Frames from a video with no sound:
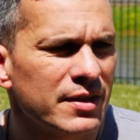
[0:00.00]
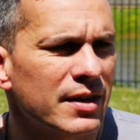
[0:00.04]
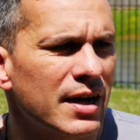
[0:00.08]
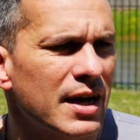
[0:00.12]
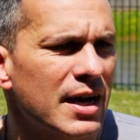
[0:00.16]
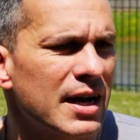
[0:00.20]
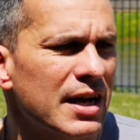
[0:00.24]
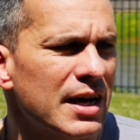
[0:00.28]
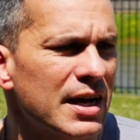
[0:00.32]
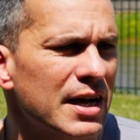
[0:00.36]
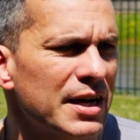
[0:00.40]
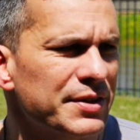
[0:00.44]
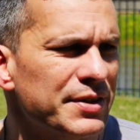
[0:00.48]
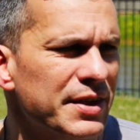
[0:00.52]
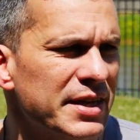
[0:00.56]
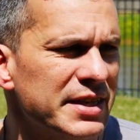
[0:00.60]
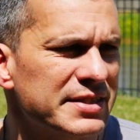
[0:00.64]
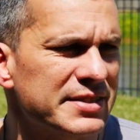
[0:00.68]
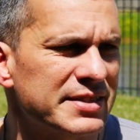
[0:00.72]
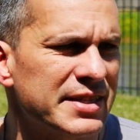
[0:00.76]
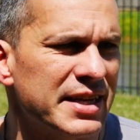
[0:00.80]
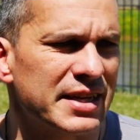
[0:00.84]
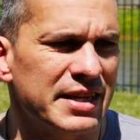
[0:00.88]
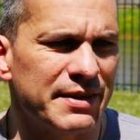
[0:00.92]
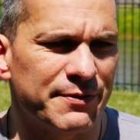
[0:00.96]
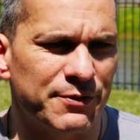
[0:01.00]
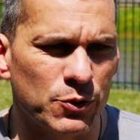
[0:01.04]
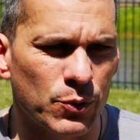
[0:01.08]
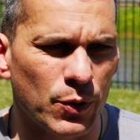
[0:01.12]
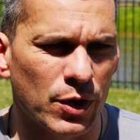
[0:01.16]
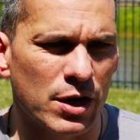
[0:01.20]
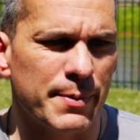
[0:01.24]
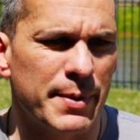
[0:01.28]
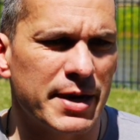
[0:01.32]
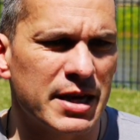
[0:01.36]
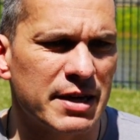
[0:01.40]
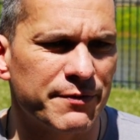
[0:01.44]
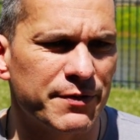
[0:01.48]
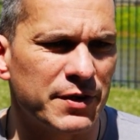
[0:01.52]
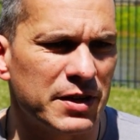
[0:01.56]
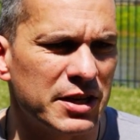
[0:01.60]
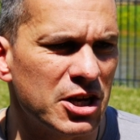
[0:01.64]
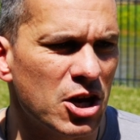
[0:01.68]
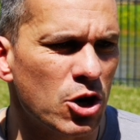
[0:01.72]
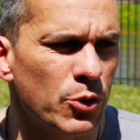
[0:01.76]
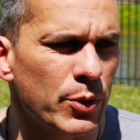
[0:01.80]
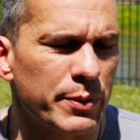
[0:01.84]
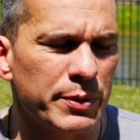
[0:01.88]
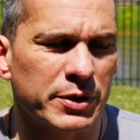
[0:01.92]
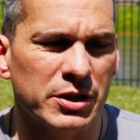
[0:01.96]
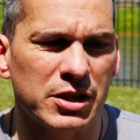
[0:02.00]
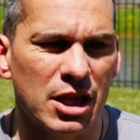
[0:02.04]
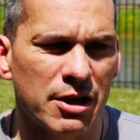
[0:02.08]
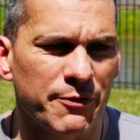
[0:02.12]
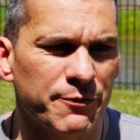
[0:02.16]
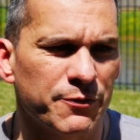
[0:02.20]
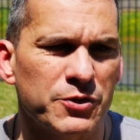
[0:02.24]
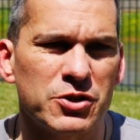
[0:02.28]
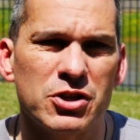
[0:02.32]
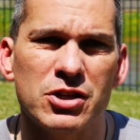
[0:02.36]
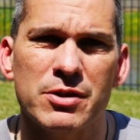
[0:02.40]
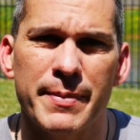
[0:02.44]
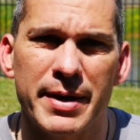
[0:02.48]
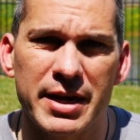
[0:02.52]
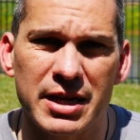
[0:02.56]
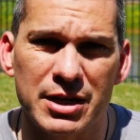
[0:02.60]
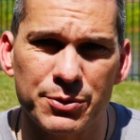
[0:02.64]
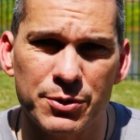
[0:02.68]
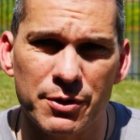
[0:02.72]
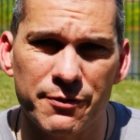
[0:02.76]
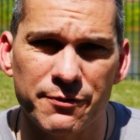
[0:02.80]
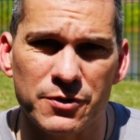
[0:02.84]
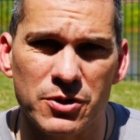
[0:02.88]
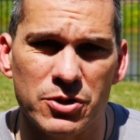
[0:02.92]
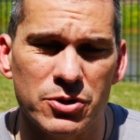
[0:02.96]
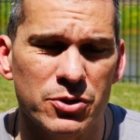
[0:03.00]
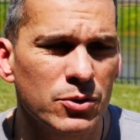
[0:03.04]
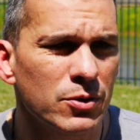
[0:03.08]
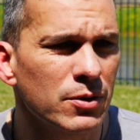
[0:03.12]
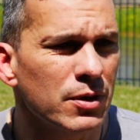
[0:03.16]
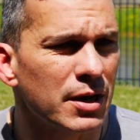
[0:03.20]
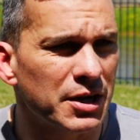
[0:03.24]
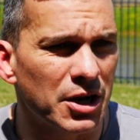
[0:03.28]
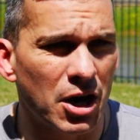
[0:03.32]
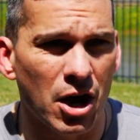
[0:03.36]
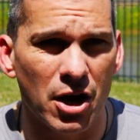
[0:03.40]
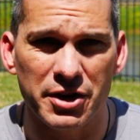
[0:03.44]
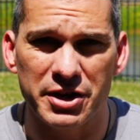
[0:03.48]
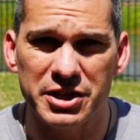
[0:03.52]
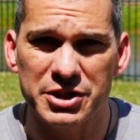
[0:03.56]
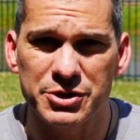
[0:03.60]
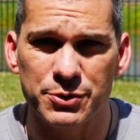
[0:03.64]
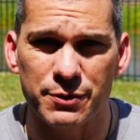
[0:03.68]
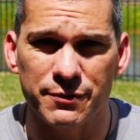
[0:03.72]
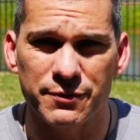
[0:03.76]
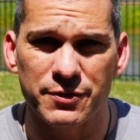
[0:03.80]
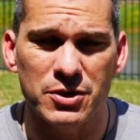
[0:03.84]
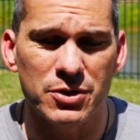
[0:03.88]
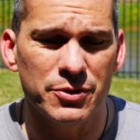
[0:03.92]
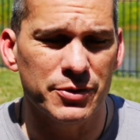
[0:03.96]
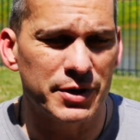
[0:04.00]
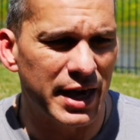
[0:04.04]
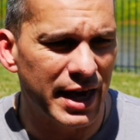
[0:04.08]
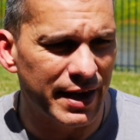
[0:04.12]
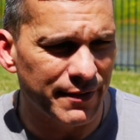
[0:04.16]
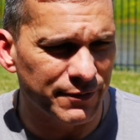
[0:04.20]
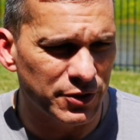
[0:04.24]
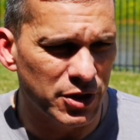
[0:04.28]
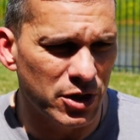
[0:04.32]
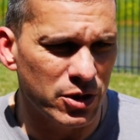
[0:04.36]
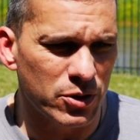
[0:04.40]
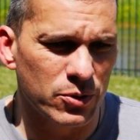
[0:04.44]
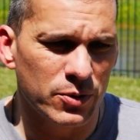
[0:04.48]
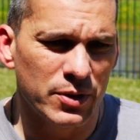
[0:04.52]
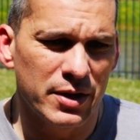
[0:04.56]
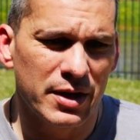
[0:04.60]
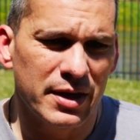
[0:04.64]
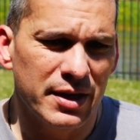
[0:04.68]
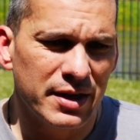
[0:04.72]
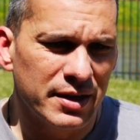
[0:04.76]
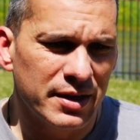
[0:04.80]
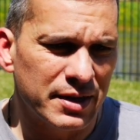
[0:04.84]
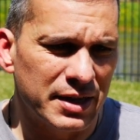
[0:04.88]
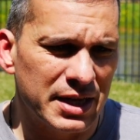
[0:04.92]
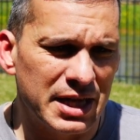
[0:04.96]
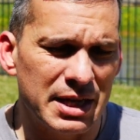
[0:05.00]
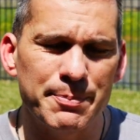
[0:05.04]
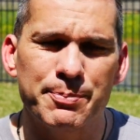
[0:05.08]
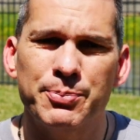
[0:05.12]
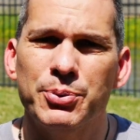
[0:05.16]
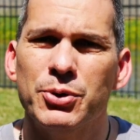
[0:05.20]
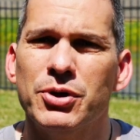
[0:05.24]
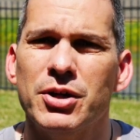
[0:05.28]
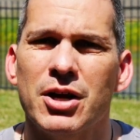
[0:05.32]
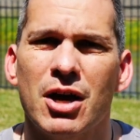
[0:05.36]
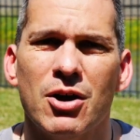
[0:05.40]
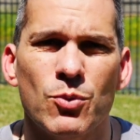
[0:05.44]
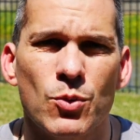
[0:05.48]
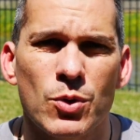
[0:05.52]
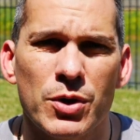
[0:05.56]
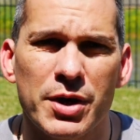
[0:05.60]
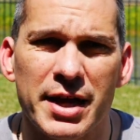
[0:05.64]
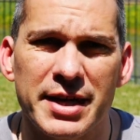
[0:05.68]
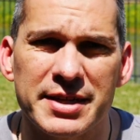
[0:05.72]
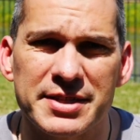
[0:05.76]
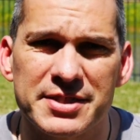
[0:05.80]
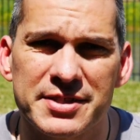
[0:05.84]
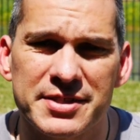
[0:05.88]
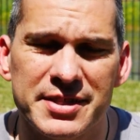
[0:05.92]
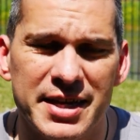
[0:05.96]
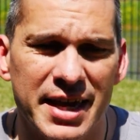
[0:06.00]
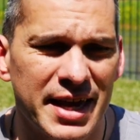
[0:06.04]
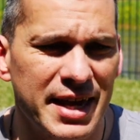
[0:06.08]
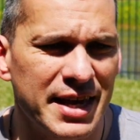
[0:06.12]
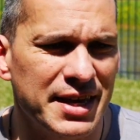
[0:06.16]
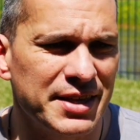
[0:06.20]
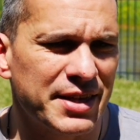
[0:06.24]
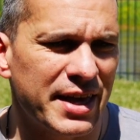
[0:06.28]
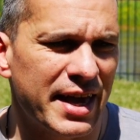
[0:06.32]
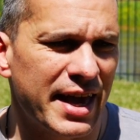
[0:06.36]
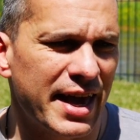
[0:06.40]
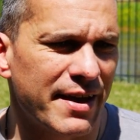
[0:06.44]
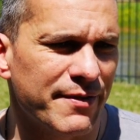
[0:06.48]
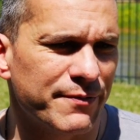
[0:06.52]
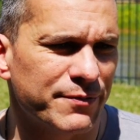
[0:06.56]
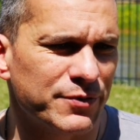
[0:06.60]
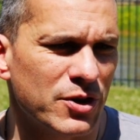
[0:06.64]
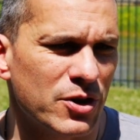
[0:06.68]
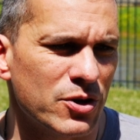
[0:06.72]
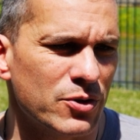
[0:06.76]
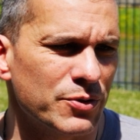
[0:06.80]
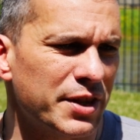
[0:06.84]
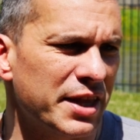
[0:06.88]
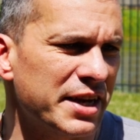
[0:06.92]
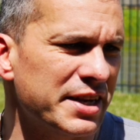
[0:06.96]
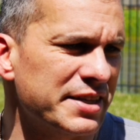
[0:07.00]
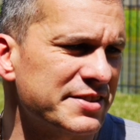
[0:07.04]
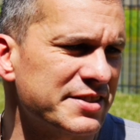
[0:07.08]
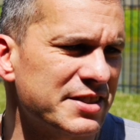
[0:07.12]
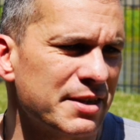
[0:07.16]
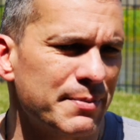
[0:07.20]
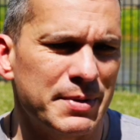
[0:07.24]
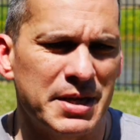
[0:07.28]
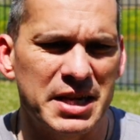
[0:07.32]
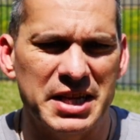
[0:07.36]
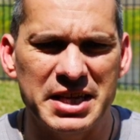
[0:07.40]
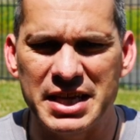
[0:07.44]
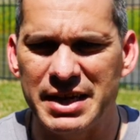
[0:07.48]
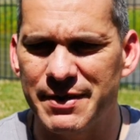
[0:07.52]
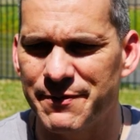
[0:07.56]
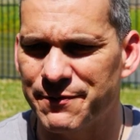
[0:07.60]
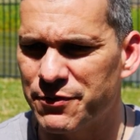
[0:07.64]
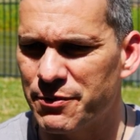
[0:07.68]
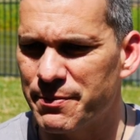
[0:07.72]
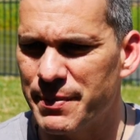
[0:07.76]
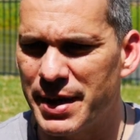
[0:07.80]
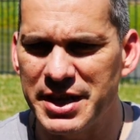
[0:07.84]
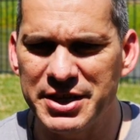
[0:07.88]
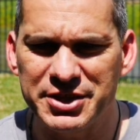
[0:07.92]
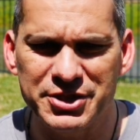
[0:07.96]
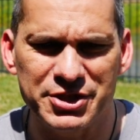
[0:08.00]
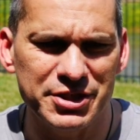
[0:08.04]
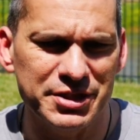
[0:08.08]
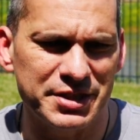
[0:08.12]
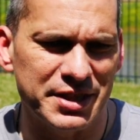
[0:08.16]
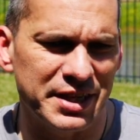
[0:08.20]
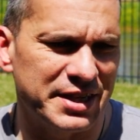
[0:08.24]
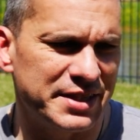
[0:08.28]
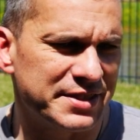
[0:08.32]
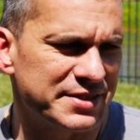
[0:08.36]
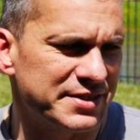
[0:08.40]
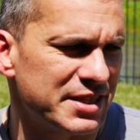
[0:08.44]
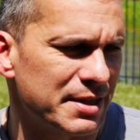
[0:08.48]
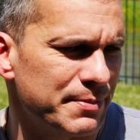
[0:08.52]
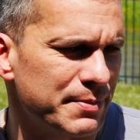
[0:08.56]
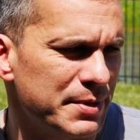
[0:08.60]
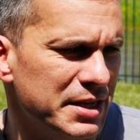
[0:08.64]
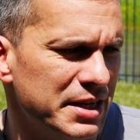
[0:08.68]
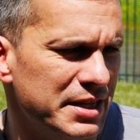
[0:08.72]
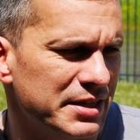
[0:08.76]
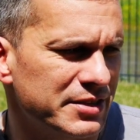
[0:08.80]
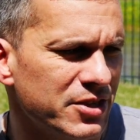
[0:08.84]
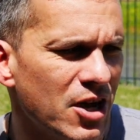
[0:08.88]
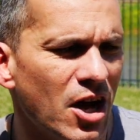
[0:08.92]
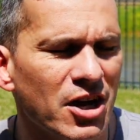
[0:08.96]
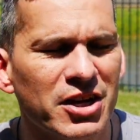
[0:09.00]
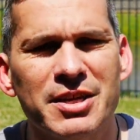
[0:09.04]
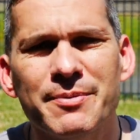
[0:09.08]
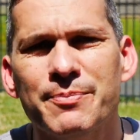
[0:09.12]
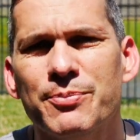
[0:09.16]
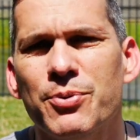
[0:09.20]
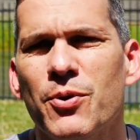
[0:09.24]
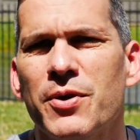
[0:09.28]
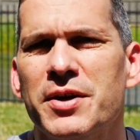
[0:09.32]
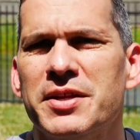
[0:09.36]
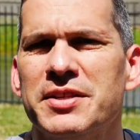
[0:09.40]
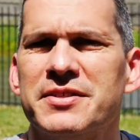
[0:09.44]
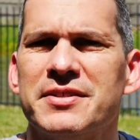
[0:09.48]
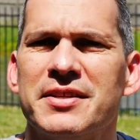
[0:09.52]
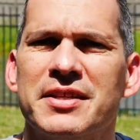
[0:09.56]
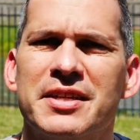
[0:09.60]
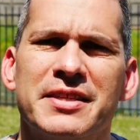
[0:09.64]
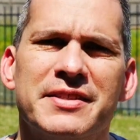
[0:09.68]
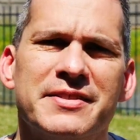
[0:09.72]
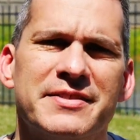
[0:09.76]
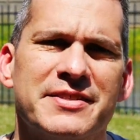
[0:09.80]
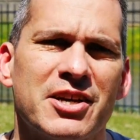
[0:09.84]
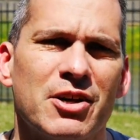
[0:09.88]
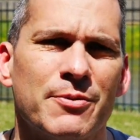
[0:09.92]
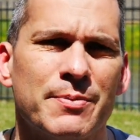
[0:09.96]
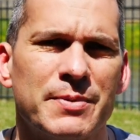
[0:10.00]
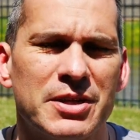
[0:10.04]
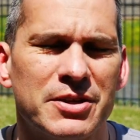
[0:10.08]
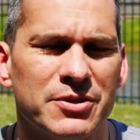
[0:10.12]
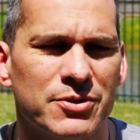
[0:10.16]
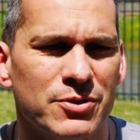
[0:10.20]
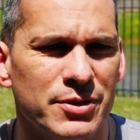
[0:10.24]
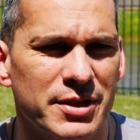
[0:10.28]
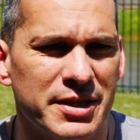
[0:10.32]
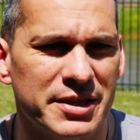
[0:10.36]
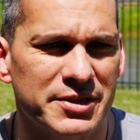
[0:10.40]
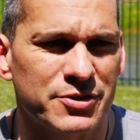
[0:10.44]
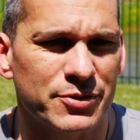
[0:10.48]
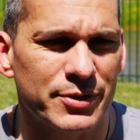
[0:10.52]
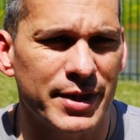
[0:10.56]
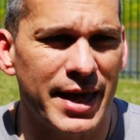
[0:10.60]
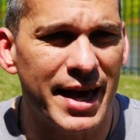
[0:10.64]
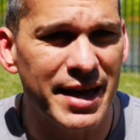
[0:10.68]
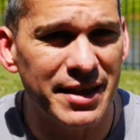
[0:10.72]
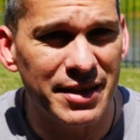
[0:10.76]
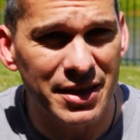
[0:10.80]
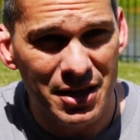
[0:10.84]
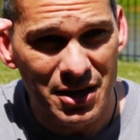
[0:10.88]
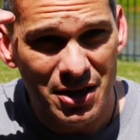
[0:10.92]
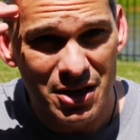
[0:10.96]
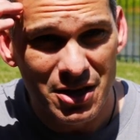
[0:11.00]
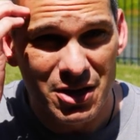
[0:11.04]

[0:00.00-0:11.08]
Uh, they said, if you want to make a video, we would love for you to make a review, an honest review. They have no input on what I say. They have no, they didn't send me any information. They didn't send me any talking points. They didn't tell me to do this or that.